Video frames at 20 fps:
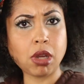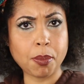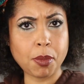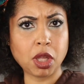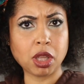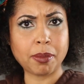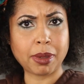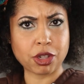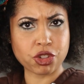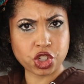I'm
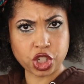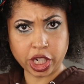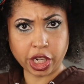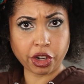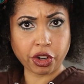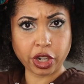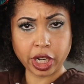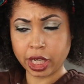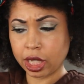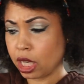all about
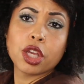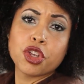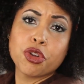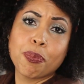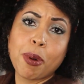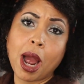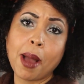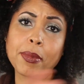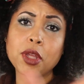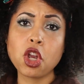sharing. You've
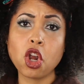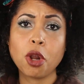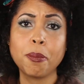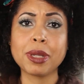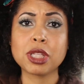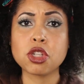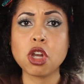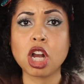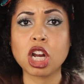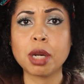probably heard me
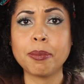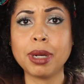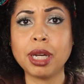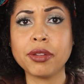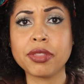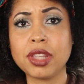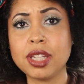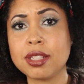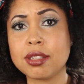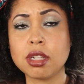talk
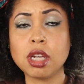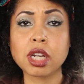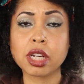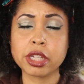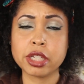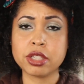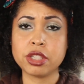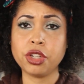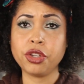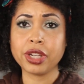about this a
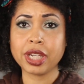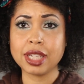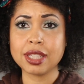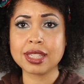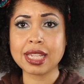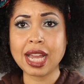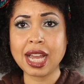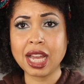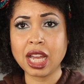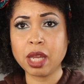gazillion
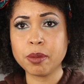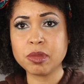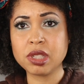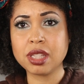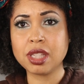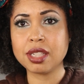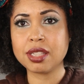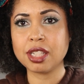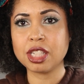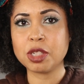times.
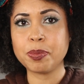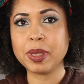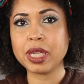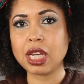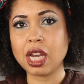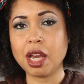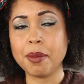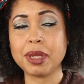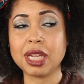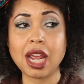This has
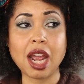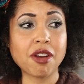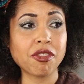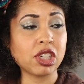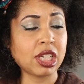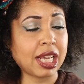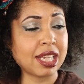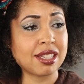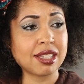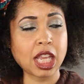become an
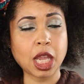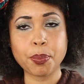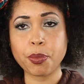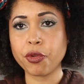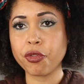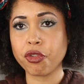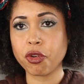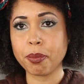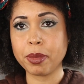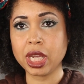everyday staple
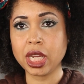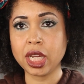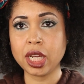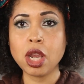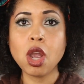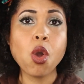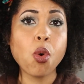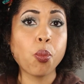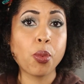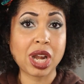for me
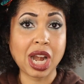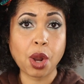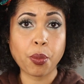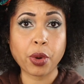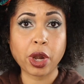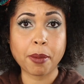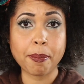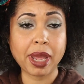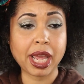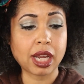when I
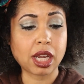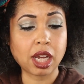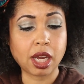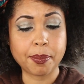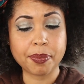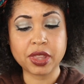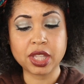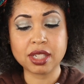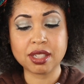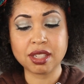wear
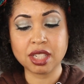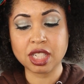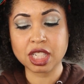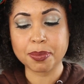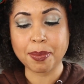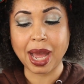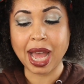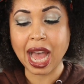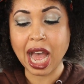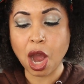makeup. This is
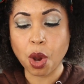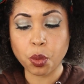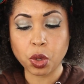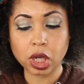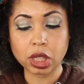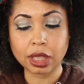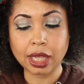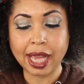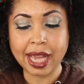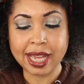my
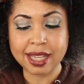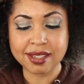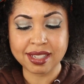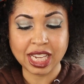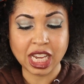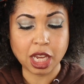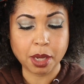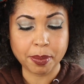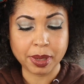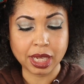Hourglass
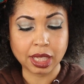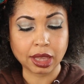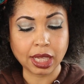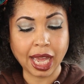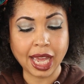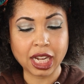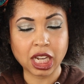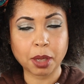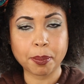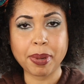Ambient
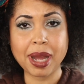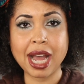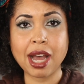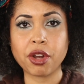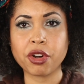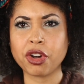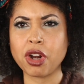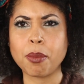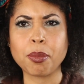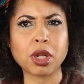Lighting
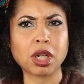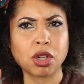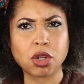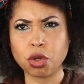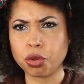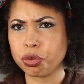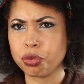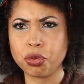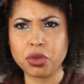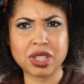Powder. I'm gonna
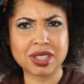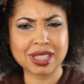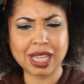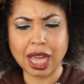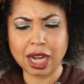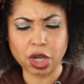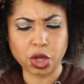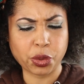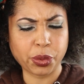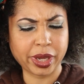go through this
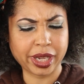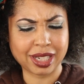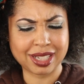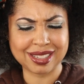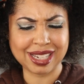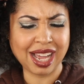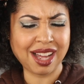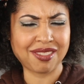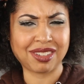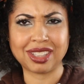kind of quick
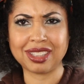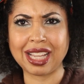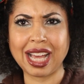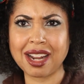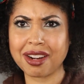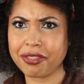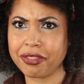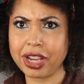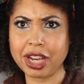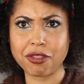because I have a
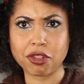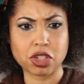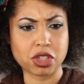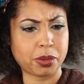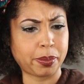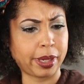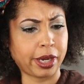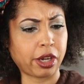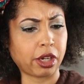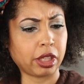lot of favorites
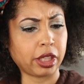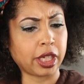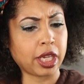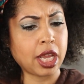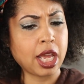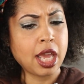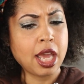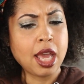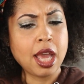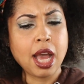apparently.
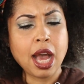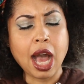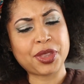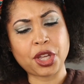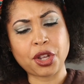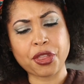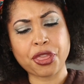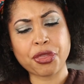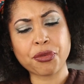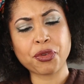
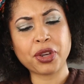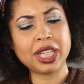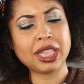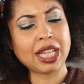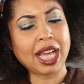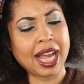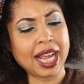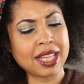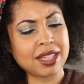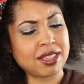There are 3
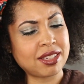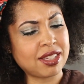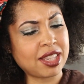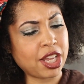lights.